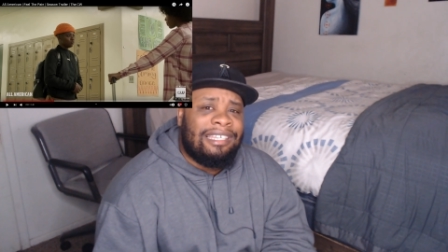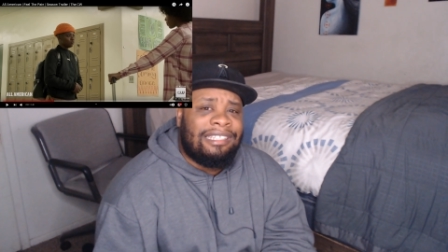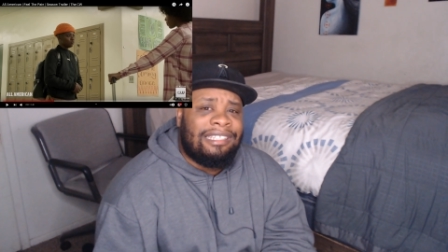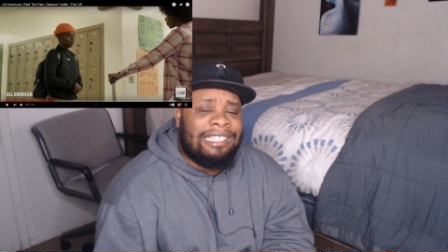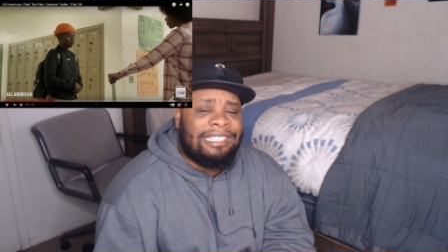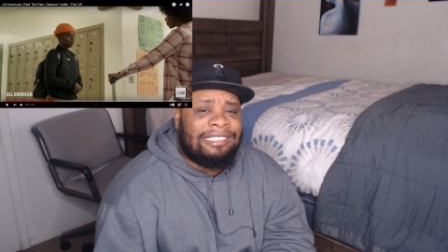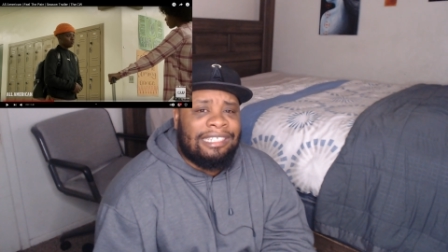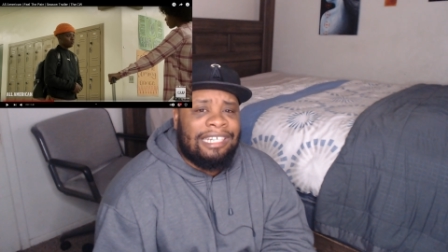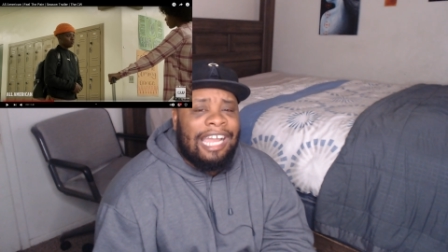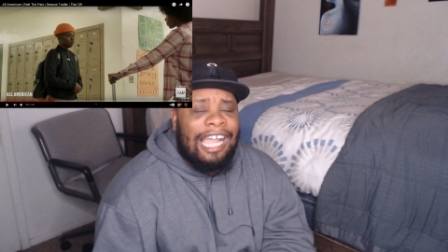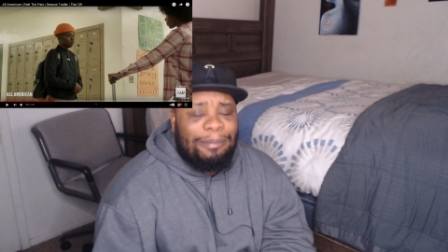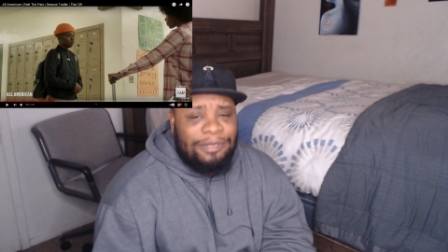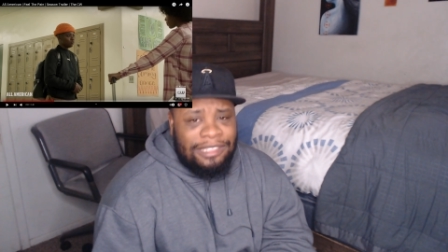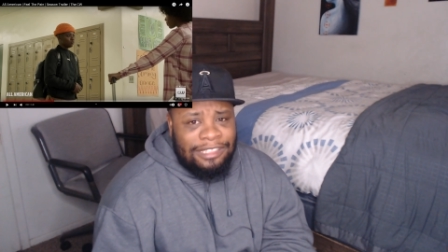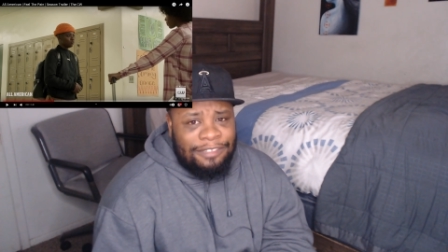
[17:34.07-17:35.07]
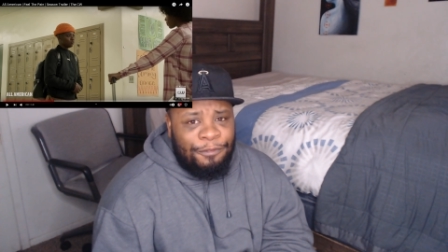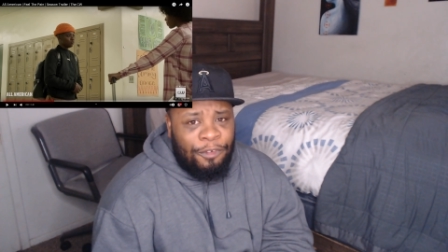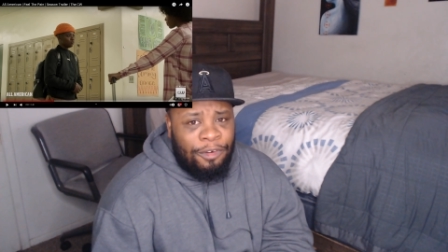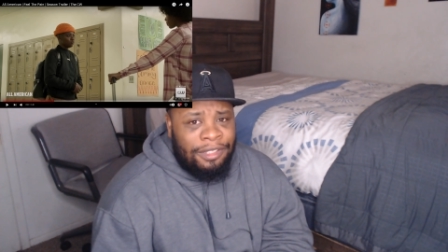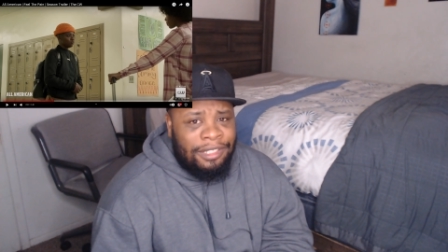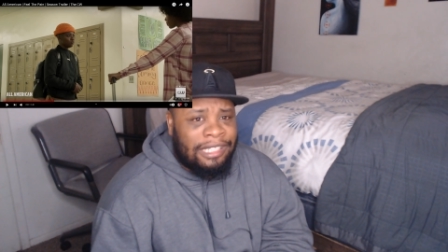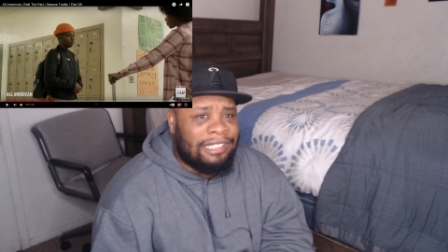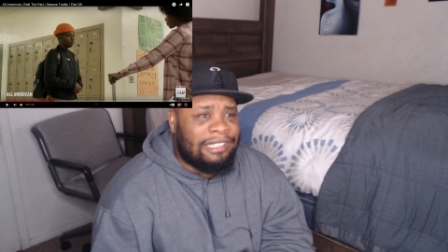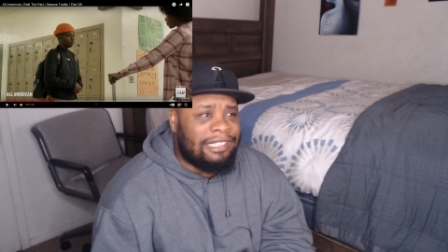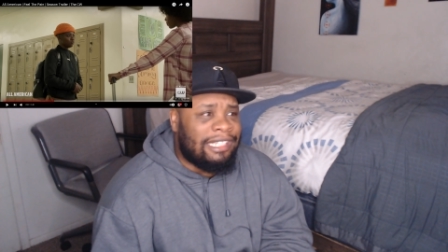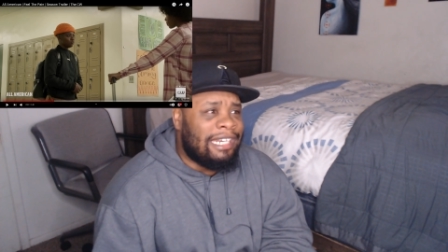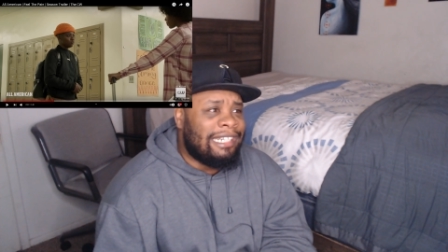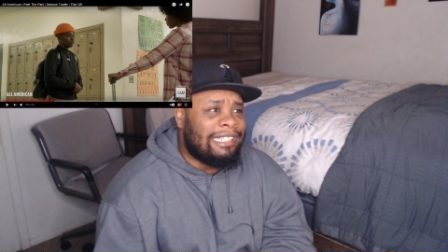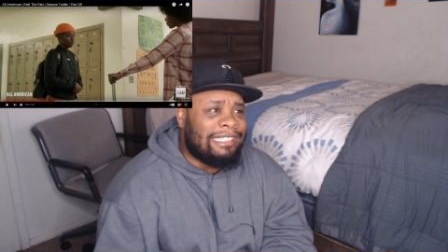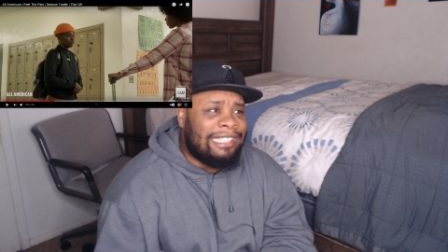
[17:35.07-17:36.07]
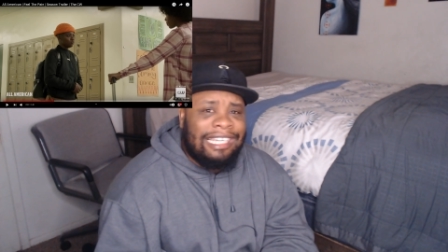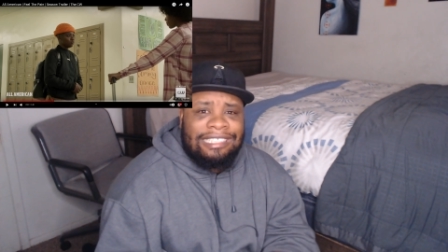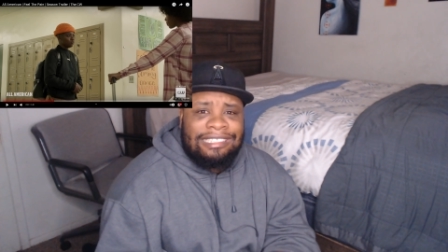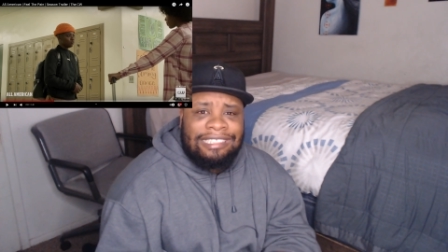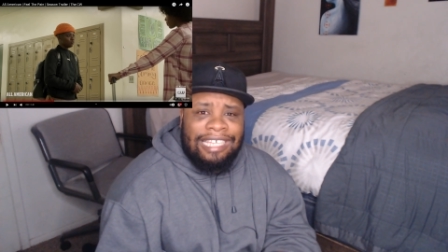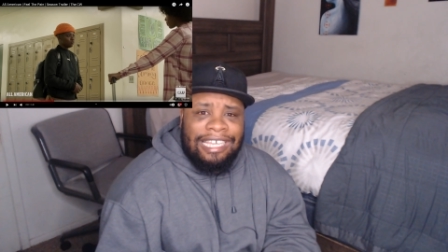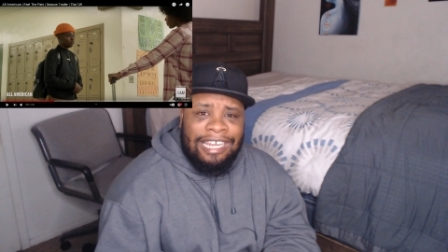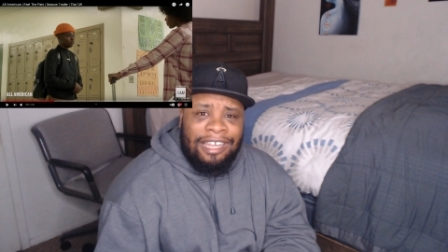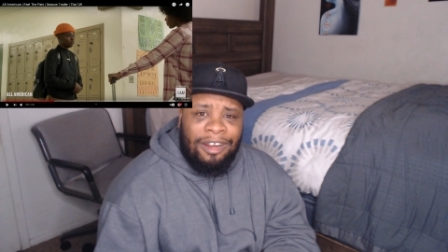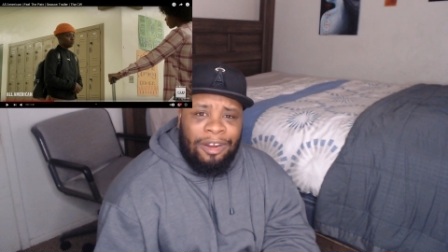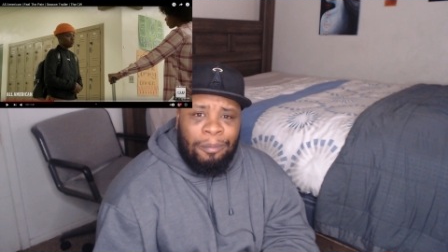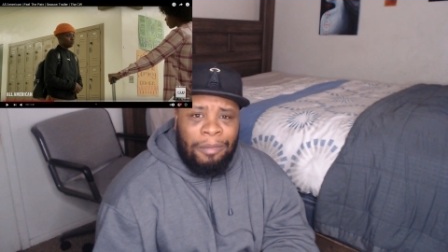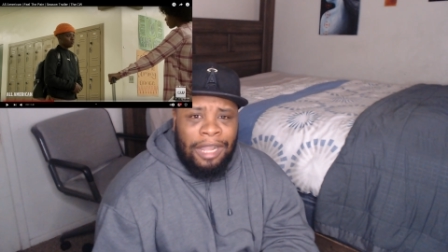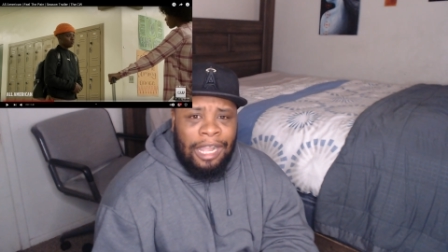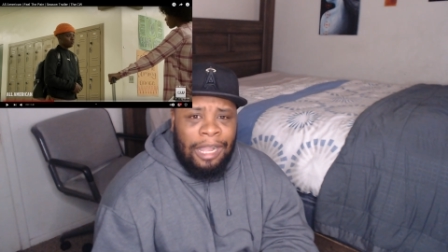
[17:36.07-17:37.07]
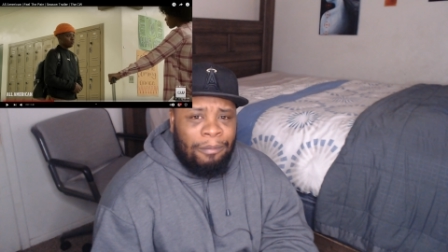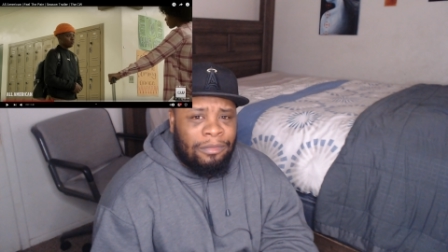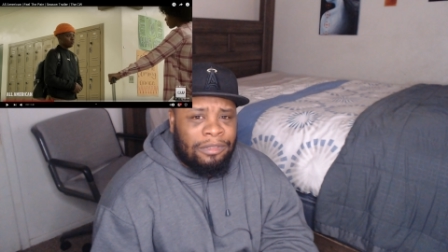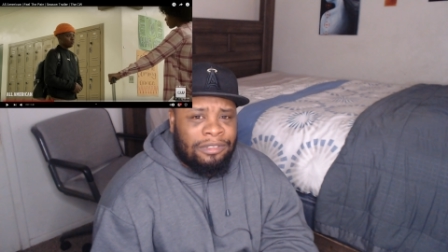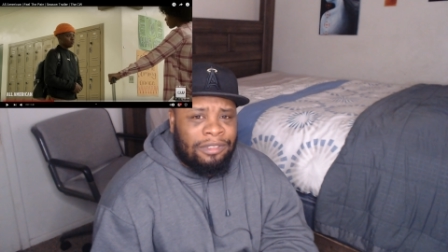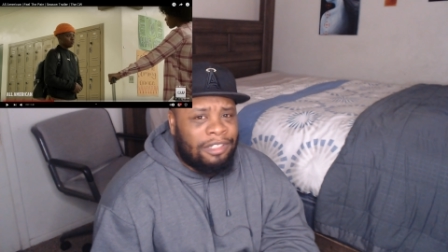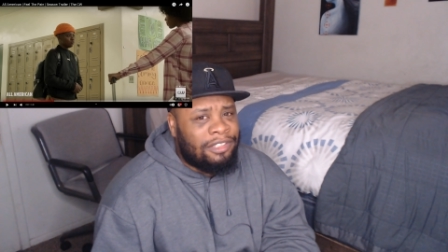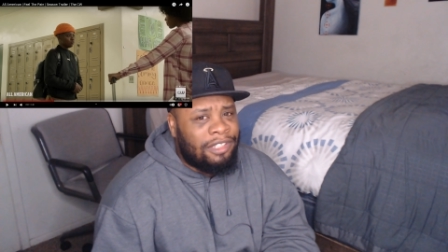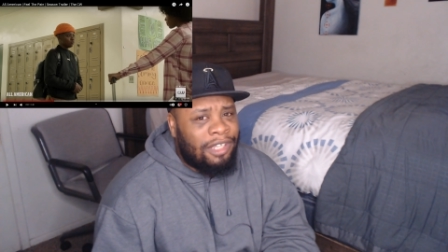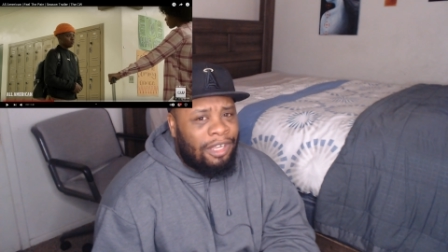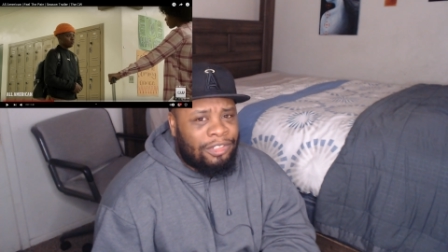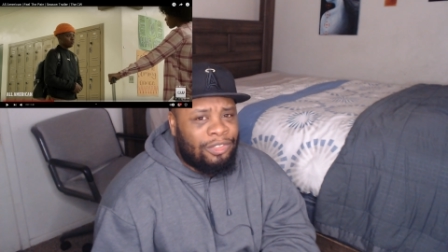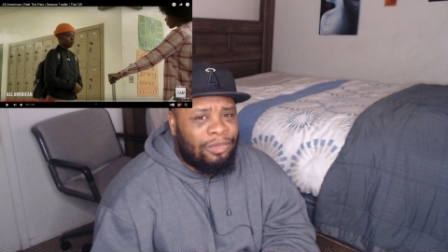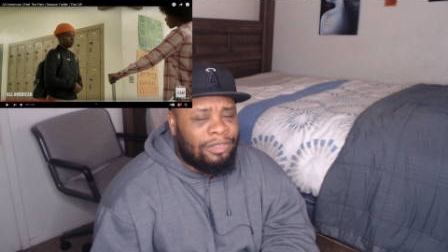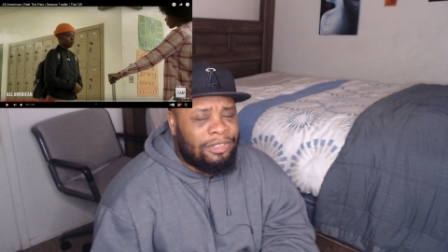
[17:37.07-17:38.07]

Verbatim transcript: the synopsis for this, and it did say that her mom was gonna talk to her.